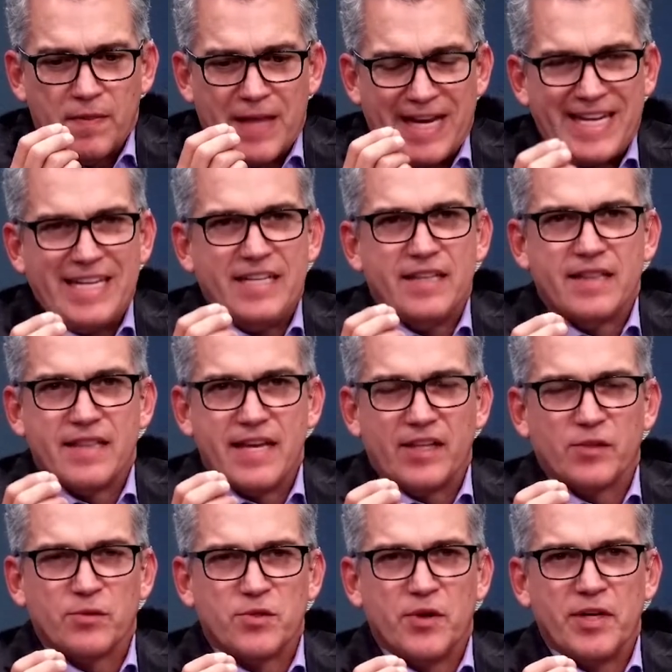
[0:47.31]
that he didn't
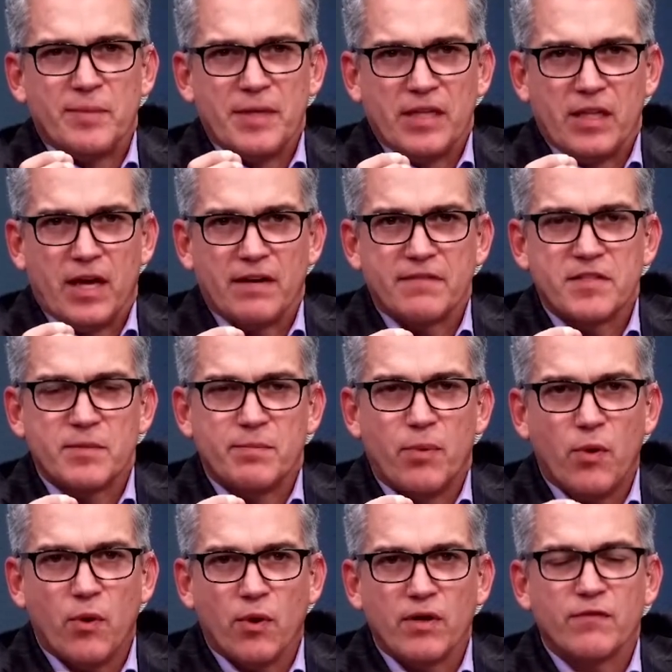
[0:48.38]
think there was going to be a lot of
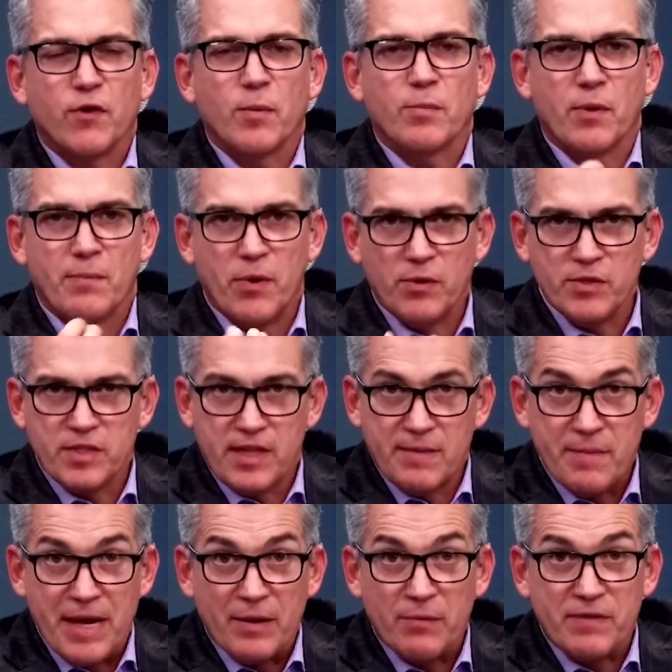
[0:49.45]
support for a proposal I
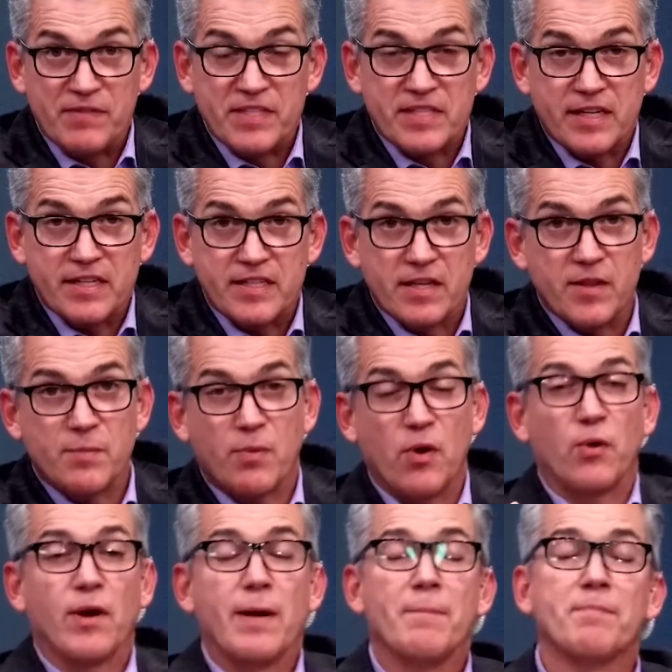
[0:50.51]
made, we've discussed it on the
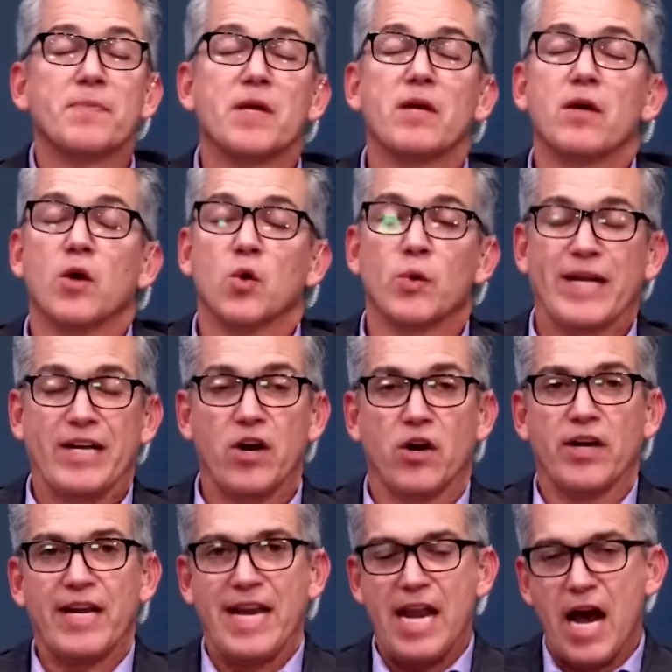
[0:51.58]
program,
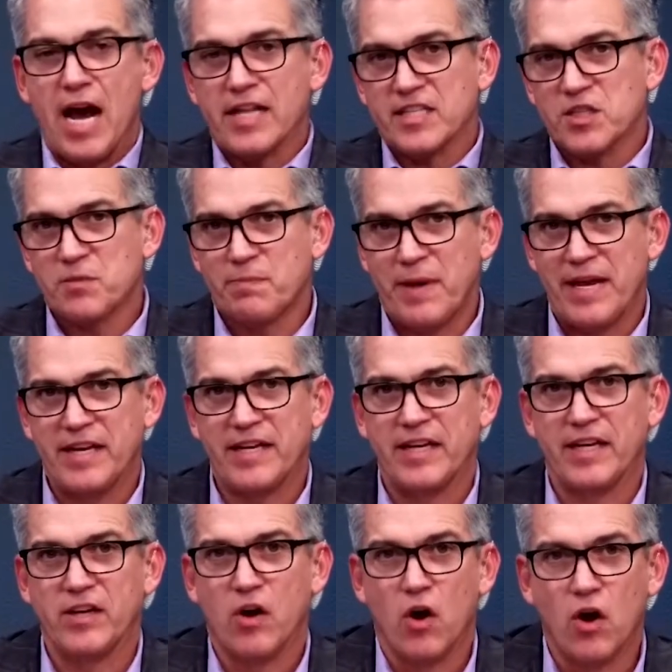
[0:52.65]
regarding not
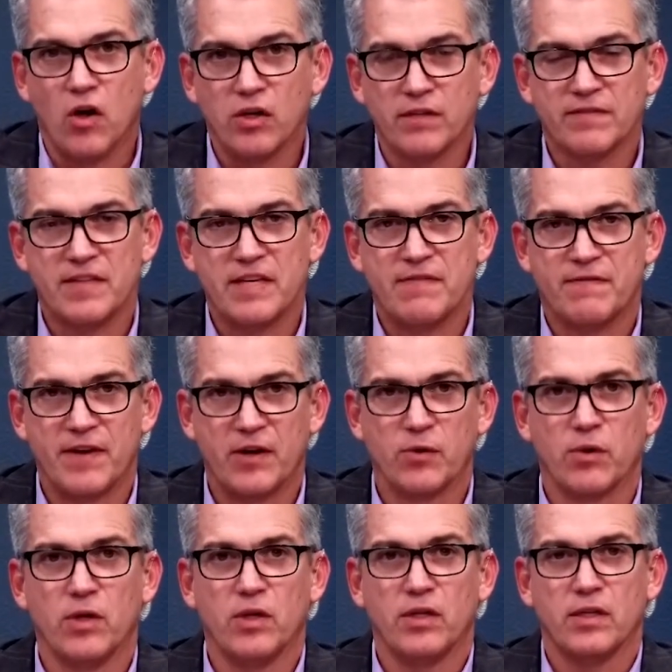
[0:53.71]
spending all of the
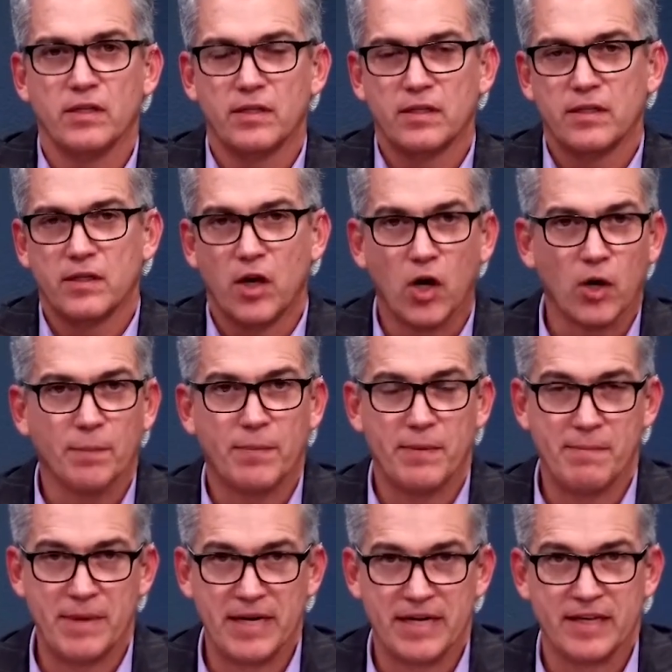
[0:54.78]
federal
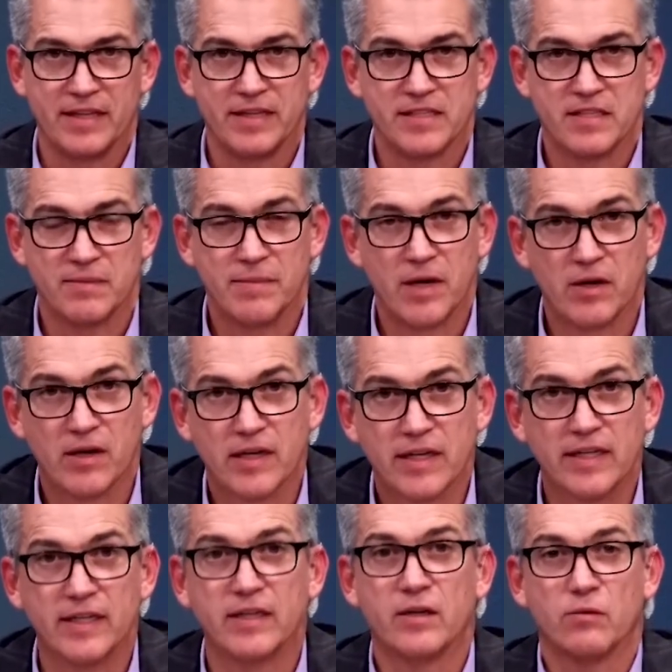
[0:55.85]
ARPA money, that's the
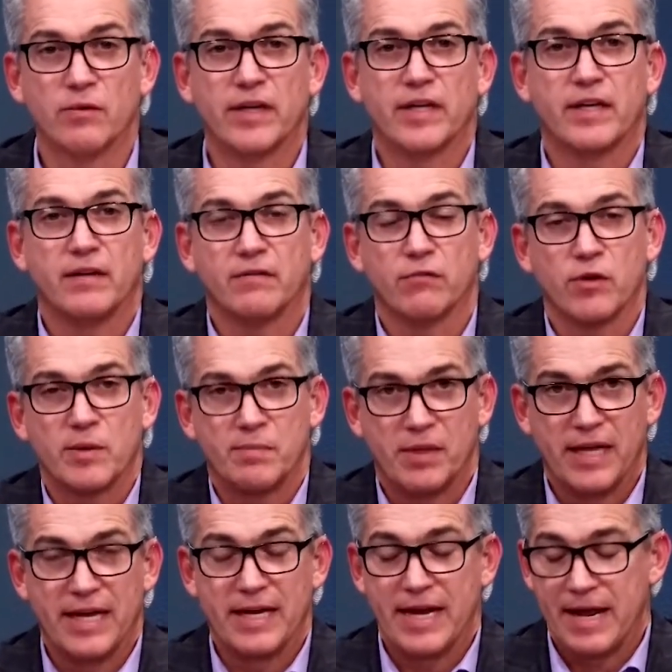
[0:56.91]
American Recovery
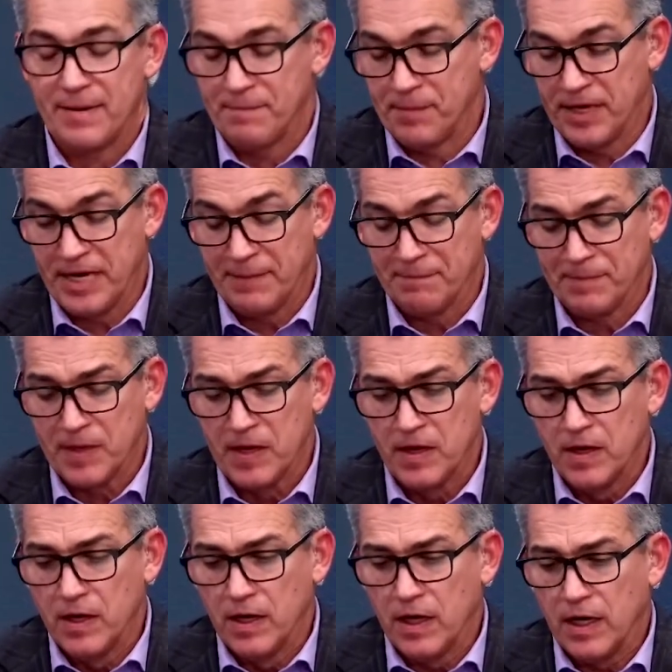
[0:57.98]
Plan money.
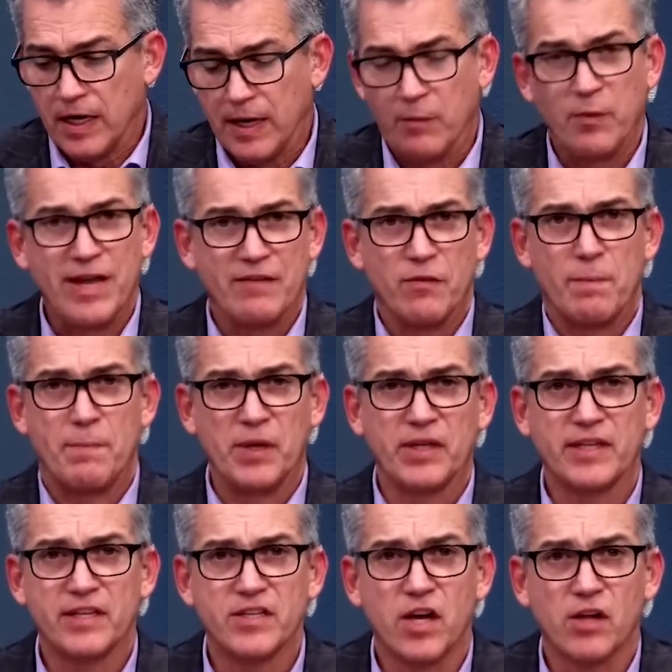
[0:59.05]
We have $1
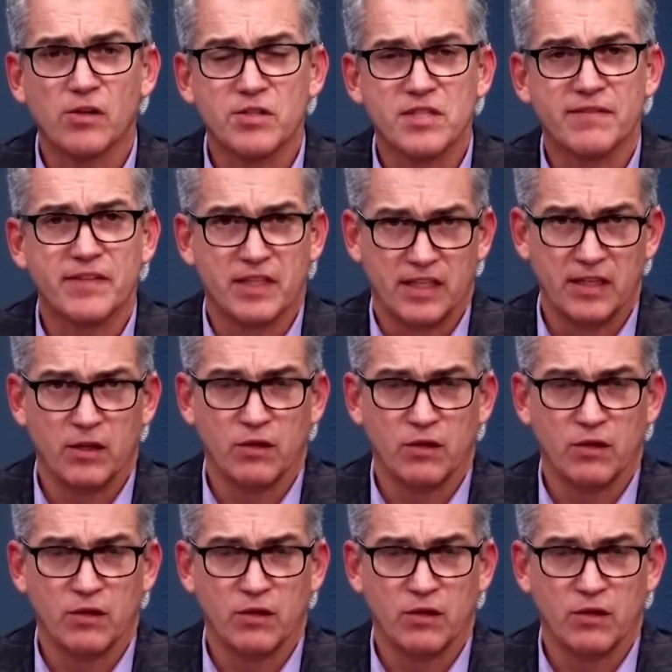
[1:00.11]
billion of it, a